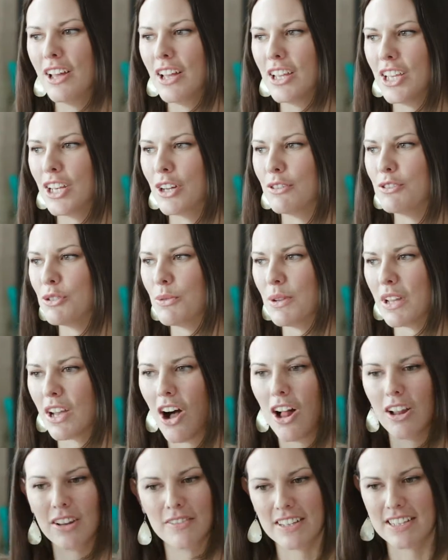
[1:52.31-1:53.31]
doing
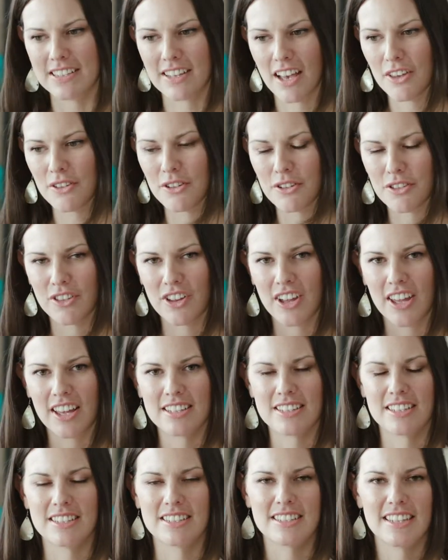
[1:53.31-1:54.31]
all of these other
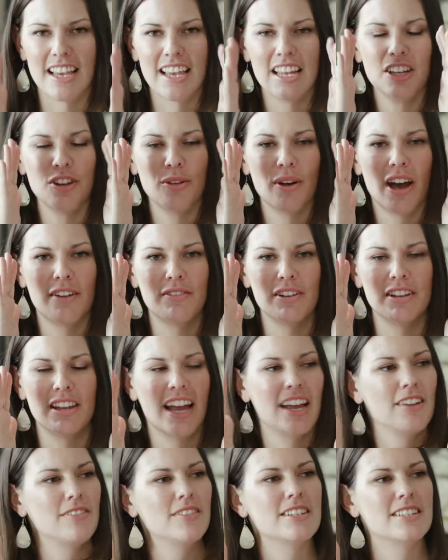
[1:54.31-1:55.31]
things, instead you have a
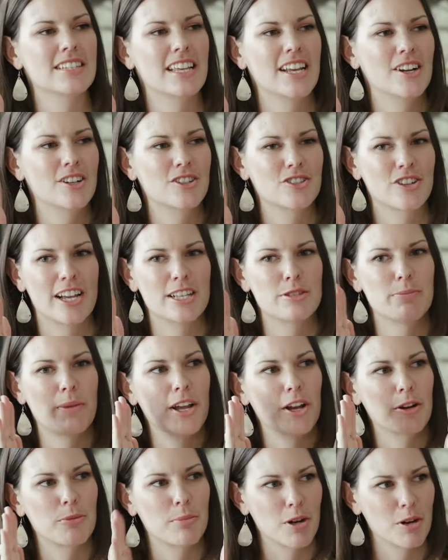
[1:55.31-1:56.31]
life that's characterized by
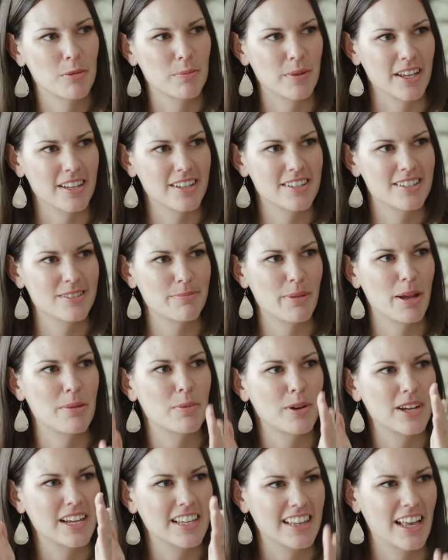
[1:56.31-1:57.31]
your purpose, by
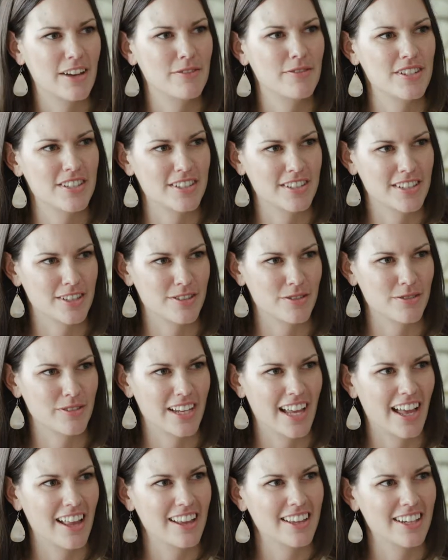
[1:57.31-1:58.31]
bringing that vision into
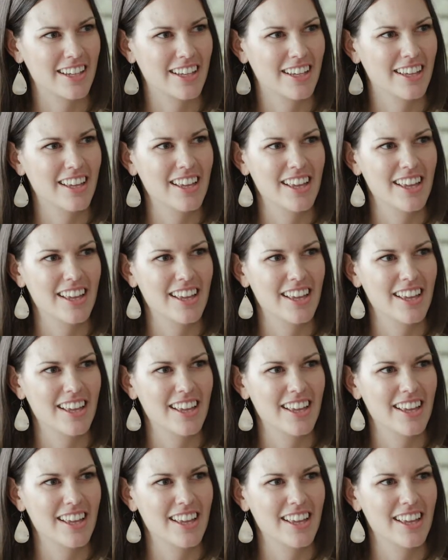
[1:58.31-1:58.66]
reality.